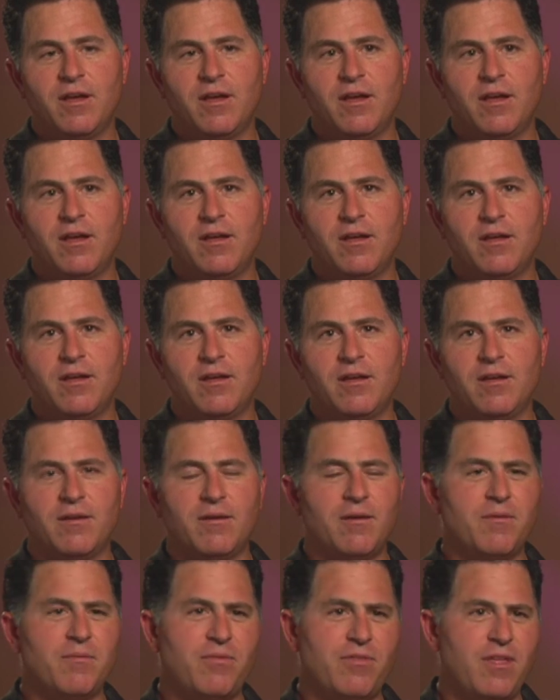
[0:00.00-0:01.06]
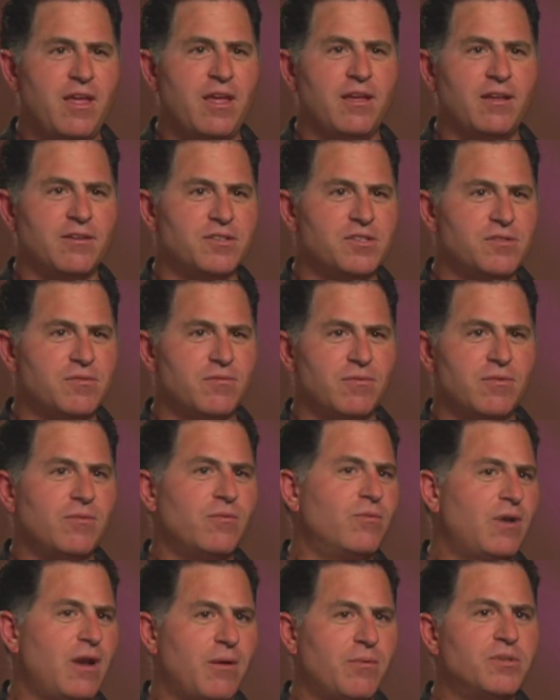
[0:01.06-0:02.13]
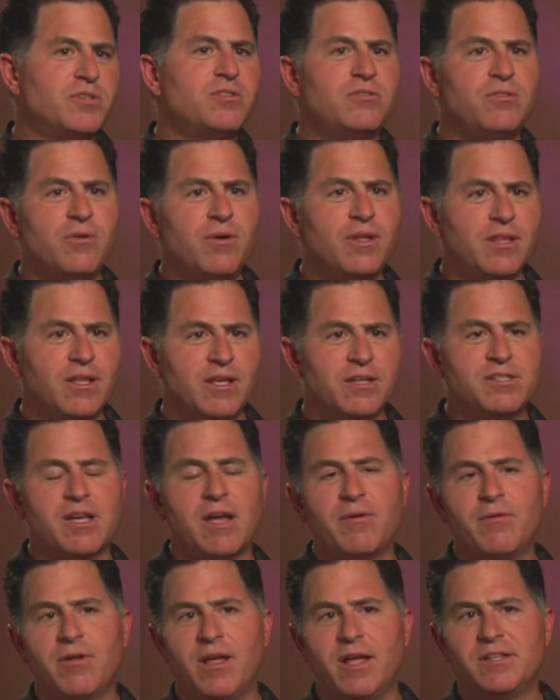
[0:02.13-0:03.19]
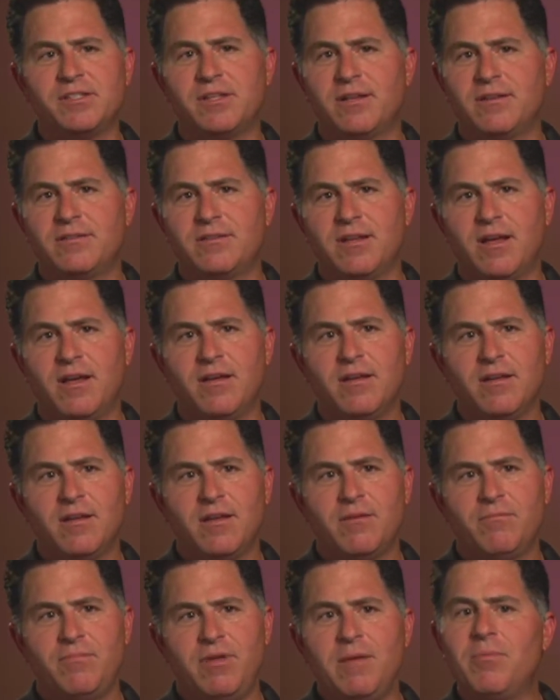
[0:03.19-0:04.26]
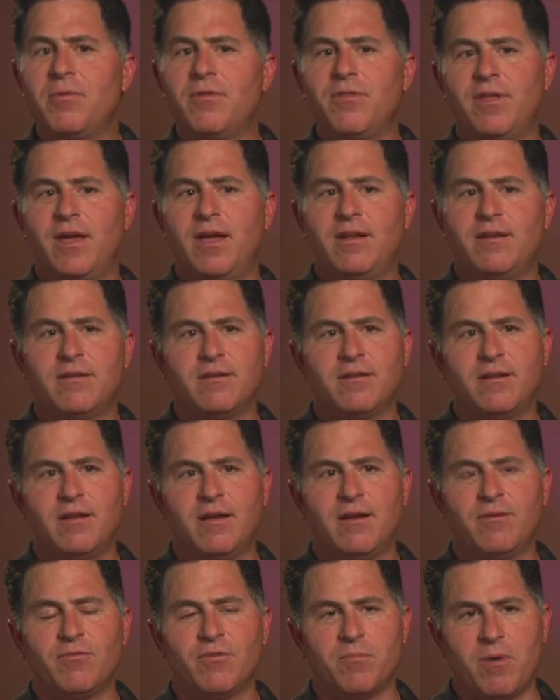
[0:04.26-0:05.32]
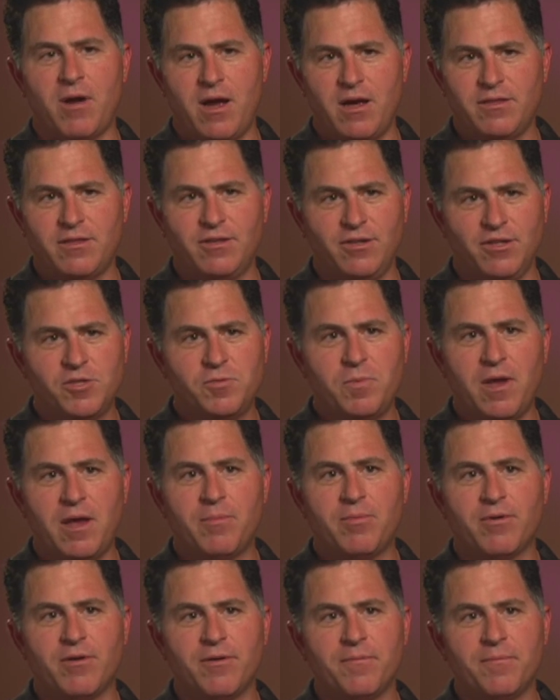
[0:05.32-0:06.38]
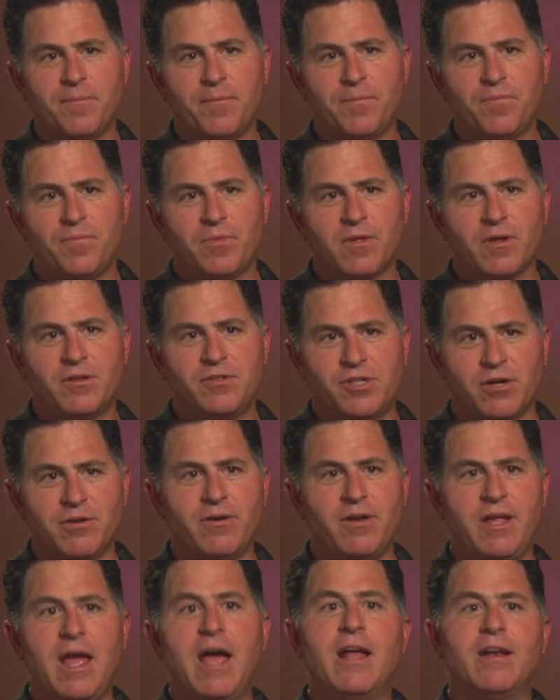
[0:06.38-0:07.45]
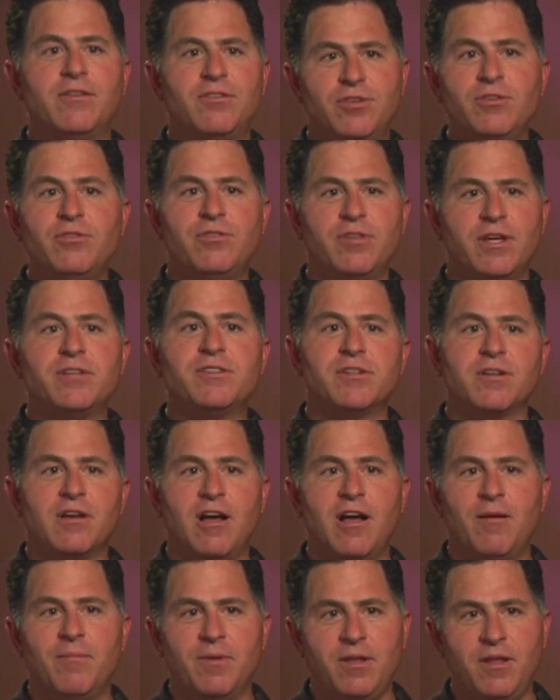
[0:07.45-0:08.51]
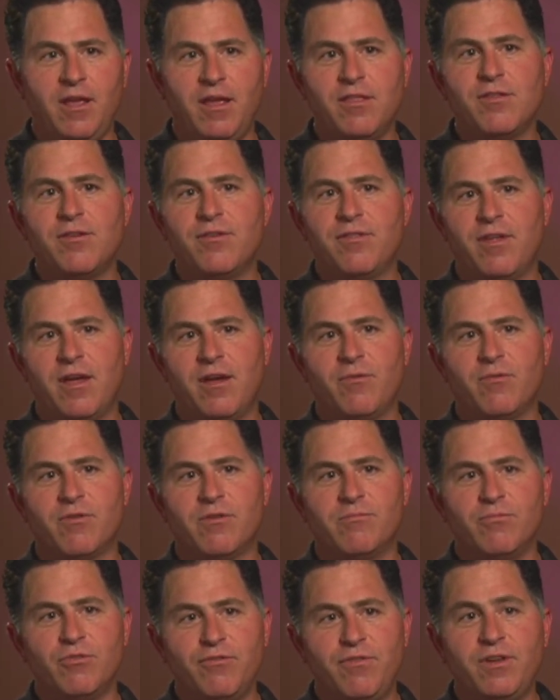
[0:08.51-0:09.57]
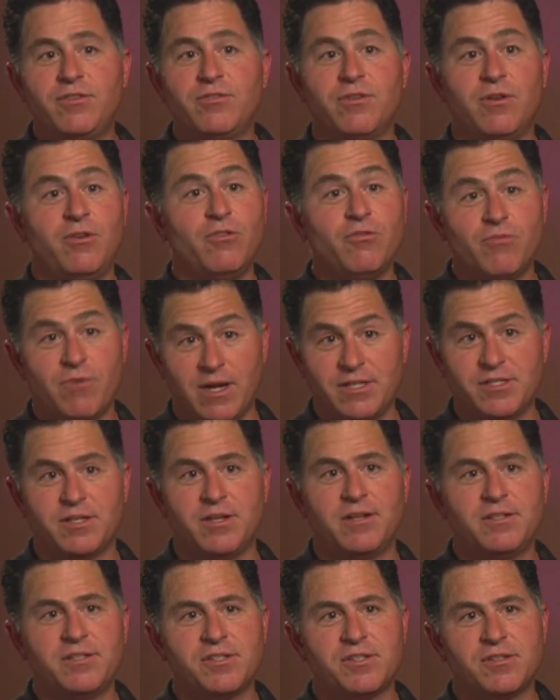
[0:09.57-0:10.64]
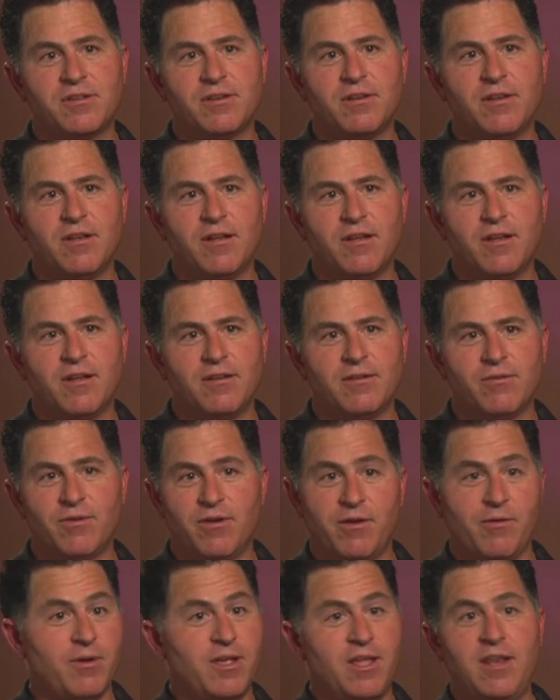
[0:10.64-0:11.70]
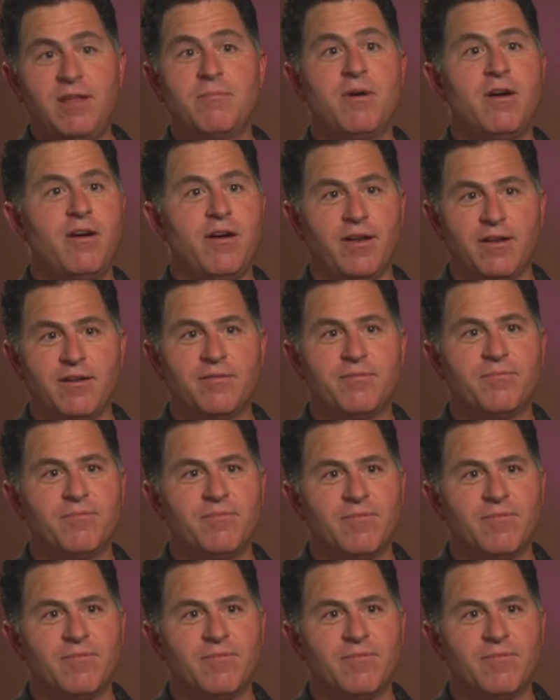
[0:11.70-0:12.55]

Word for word: uh, things when I was doing this. I realized that uh, people that uh, were buying the newspaper generally had two things in common either they were moving to a new residence or they were getting married.